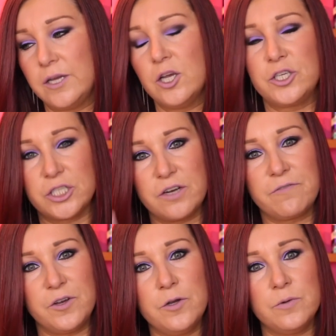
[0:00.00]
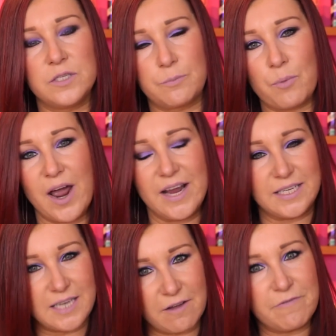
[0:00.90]
just a few
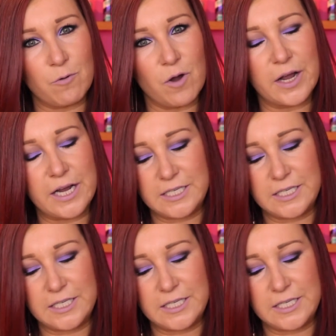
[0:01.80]
sprays and I feel like